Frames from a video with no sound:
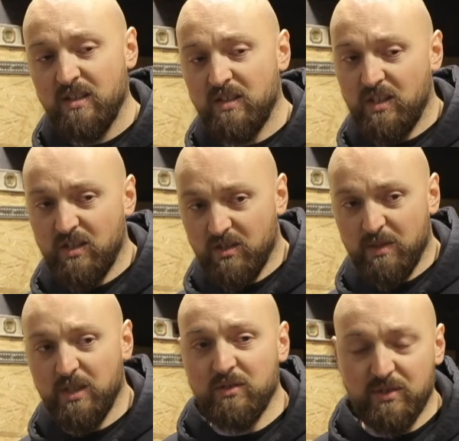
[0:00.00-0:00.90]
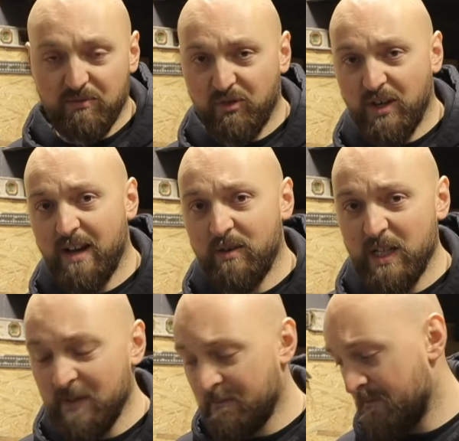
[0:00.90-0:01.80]
that you're going to be using for an
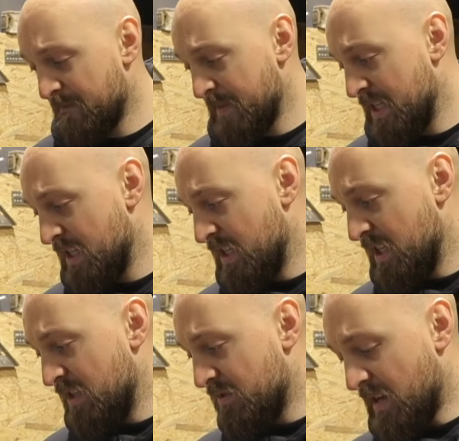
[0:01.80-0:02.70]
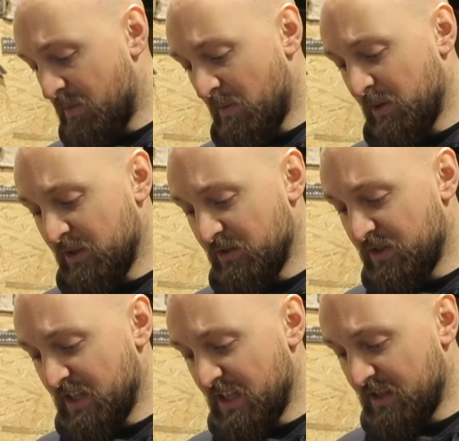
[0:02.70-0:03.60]
hour. So I probably
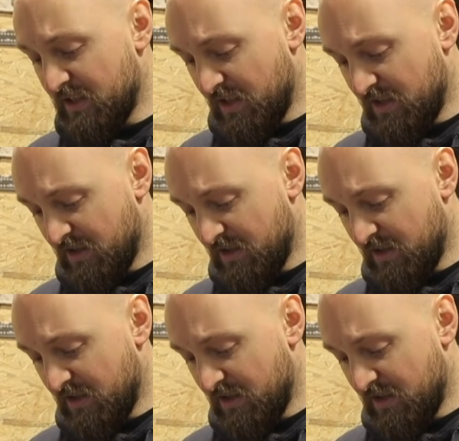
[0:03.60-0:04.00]
used this